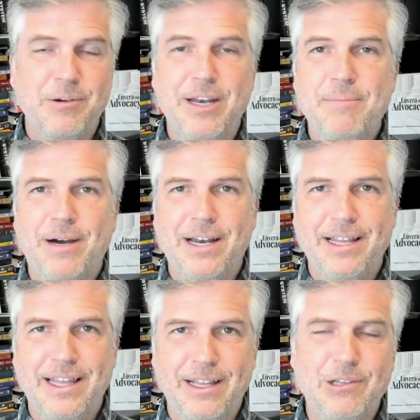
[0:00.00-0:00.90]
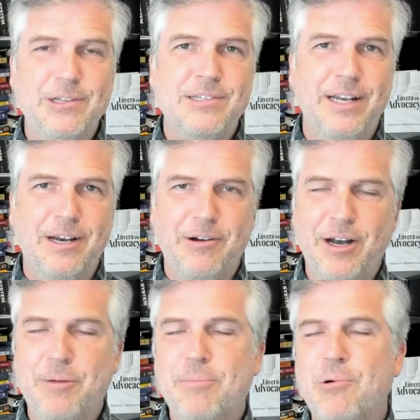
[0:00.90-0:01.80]
So anybody that looks at a
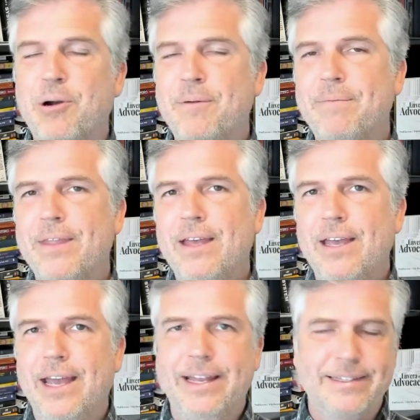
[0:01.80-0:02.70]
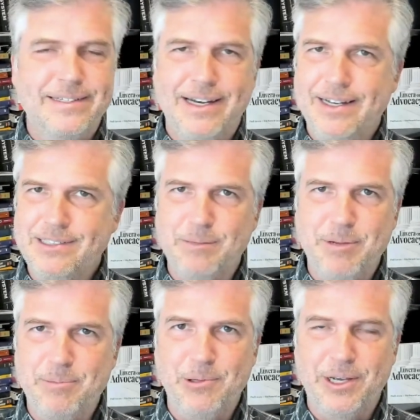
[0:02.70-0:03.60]
credit report, and tons
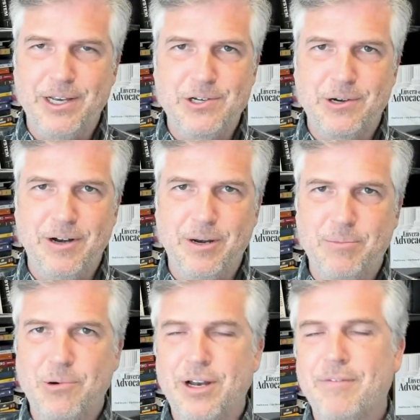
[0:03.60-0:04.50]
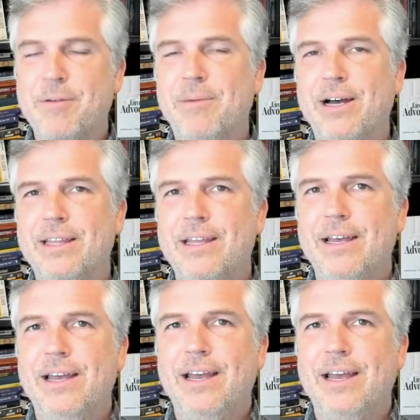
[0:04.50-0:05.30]
of people look at your credit report every month.